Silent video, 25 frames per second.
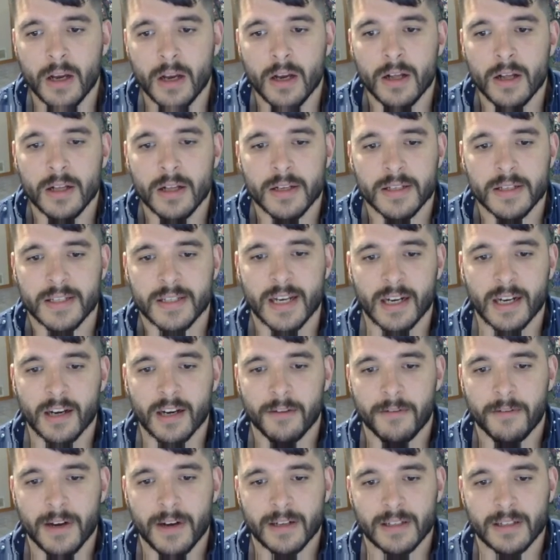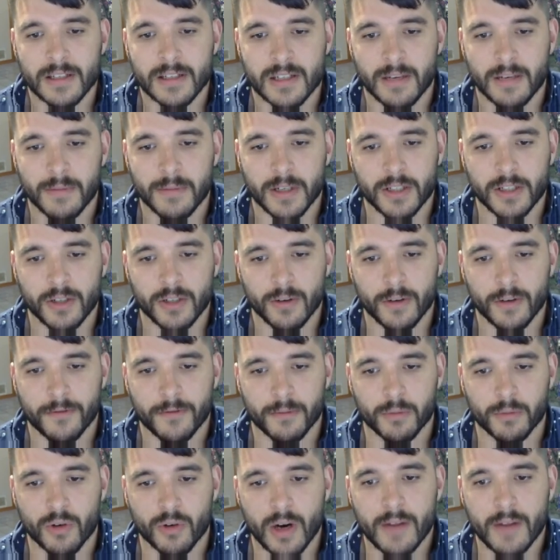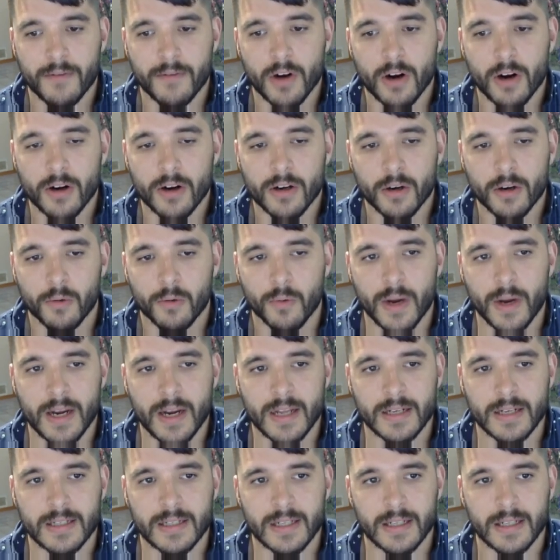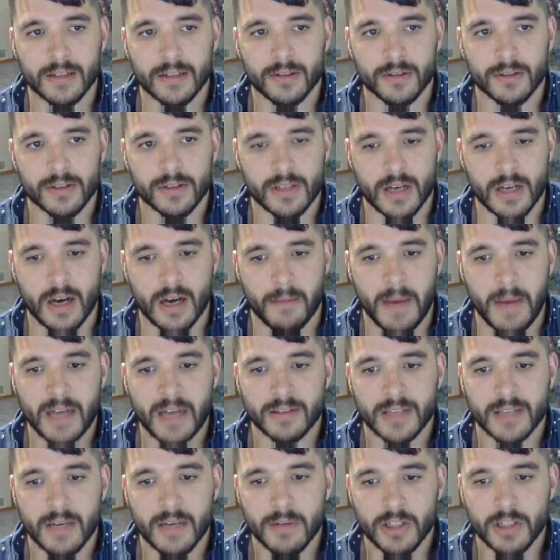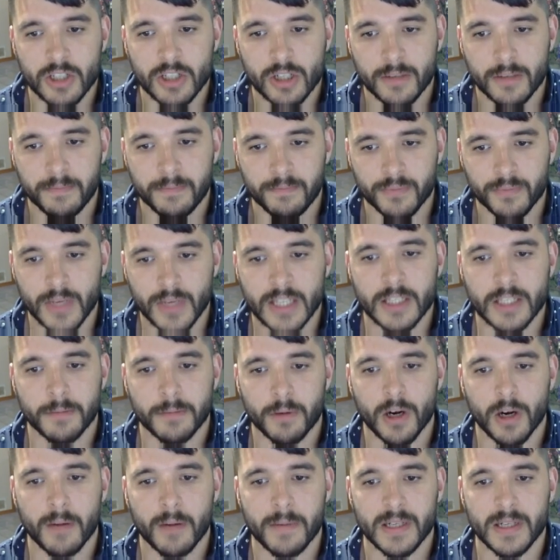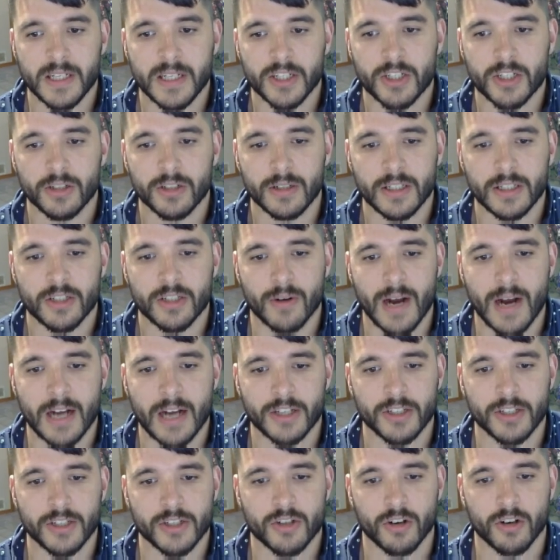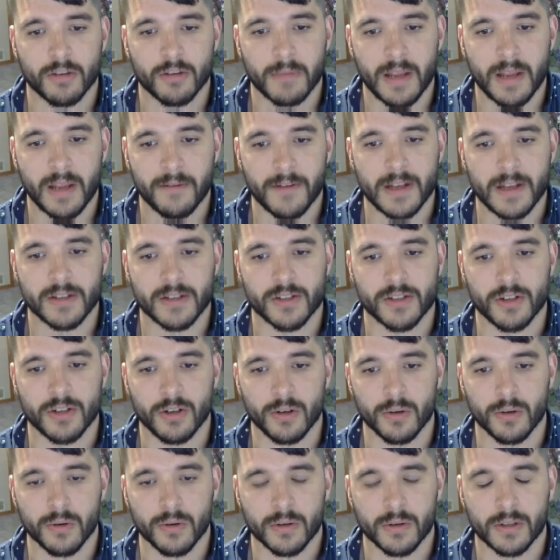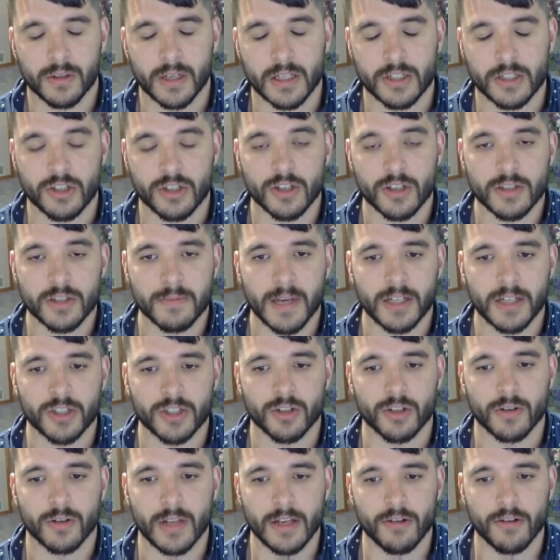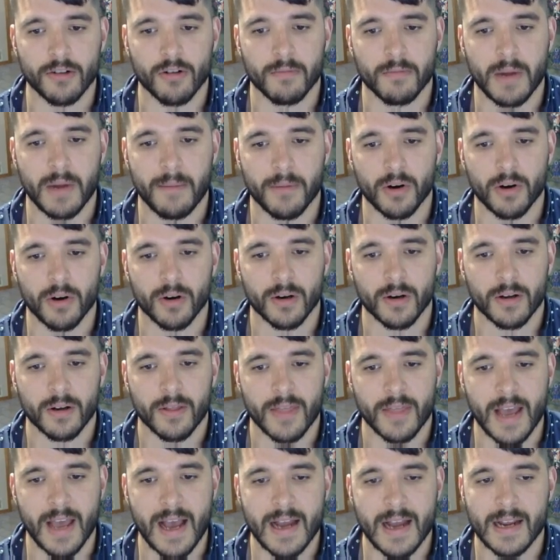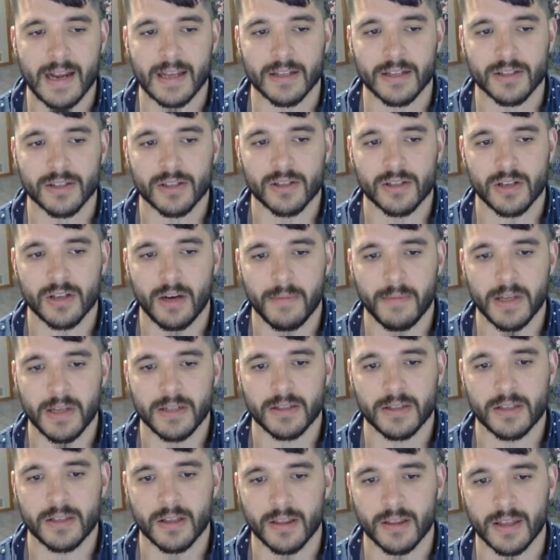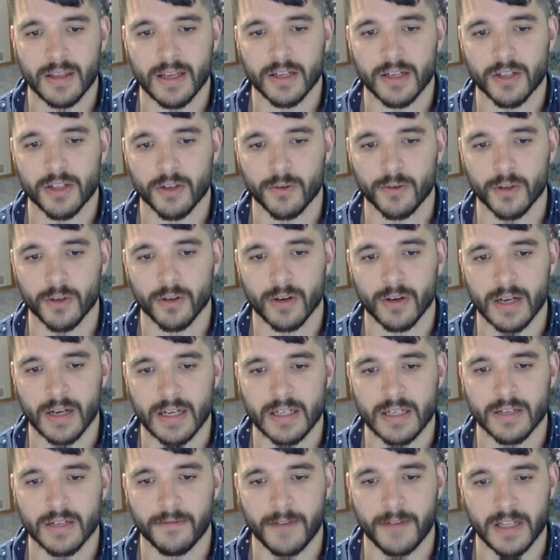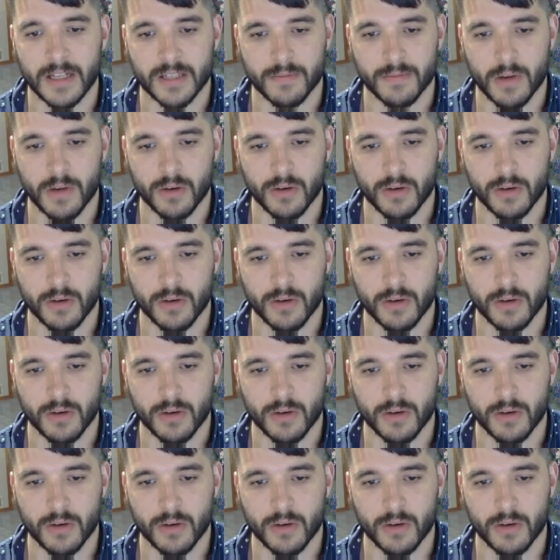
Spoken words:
Second effect, to summon a tuner from graveyard when it deals battle damage. Lets you put up additional interactions during main phase 2, because just make sure that you remember that it summons the tuner in defense mode.